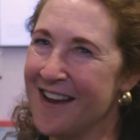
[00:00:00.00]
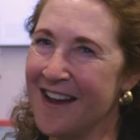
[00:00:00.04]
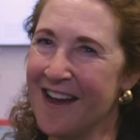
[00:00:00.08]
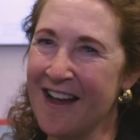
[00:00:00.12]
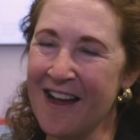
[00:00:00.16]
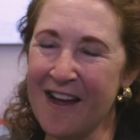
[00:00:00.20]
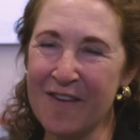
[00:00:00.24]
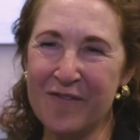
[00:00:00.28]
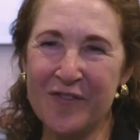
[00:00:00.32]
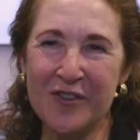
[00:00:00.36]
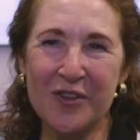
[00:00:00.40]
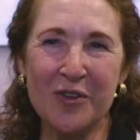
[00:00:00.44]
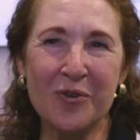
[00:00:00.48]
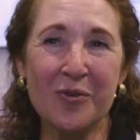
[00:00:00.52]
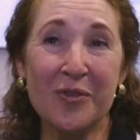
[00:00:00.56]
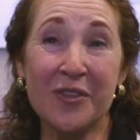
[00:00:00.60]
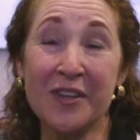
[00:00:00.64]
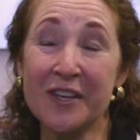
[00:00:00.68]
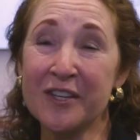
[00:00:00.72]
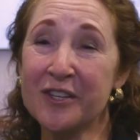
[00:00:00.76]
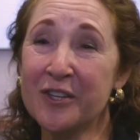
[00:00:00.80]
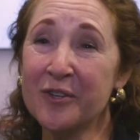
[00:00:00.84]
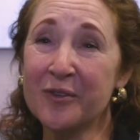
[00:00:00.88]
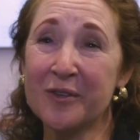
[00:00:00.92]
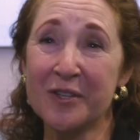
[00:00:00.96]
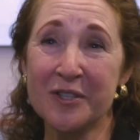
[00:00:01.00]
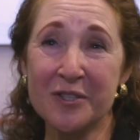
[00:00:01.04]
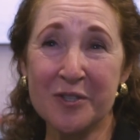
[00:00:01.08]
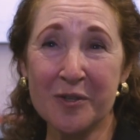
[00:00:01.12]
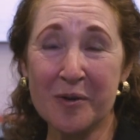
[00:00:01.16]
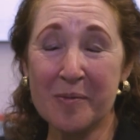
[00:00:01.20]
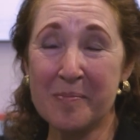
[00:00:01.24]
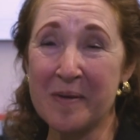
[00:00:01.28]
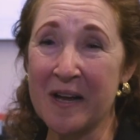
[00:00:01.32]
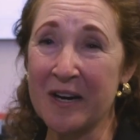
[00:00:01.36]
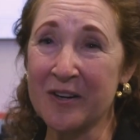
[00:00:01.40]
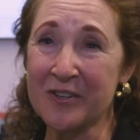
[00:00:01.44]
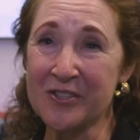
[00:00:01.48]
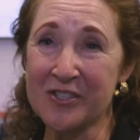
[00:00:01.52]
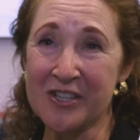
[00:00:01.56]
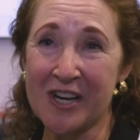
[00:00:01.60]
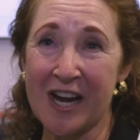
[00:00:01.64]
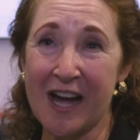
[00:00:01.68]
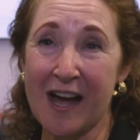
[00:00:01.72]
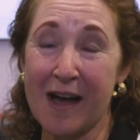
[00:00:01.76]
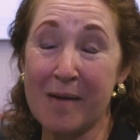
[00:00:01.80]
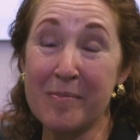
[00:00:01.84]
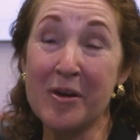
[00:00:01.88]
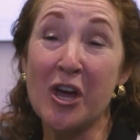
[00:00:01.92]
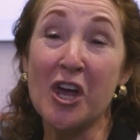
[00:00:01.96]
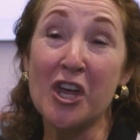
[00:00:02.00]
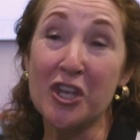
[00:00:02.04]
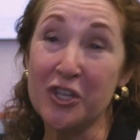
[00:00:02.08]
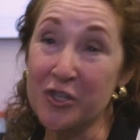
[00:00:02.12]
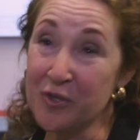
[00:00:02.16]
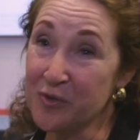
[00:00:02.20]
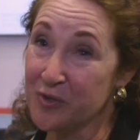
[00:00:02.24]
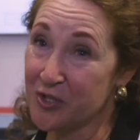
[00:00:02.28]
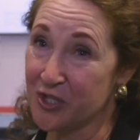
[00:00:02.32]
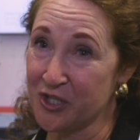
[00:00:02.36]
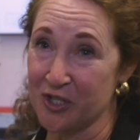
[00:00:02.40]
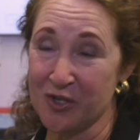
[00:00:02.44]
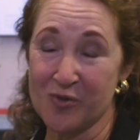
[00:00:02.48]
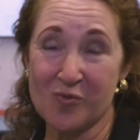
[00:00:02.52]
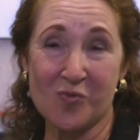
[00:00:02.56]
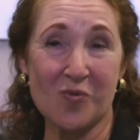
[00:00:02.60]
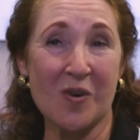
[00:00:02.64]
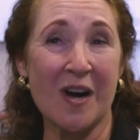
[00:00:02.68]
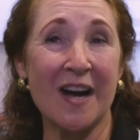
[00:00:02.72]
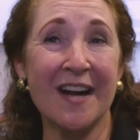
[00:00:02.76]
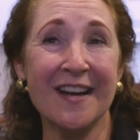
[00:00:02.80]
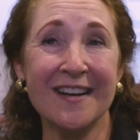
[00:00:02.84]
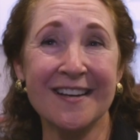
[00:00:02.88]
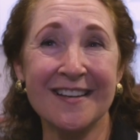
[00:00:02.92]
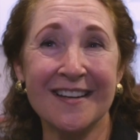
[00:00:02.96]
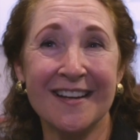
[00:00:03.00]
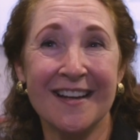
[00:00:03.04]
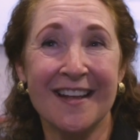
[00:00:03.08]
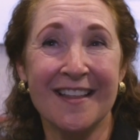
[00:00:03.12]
if you think you can do a better job, you should run.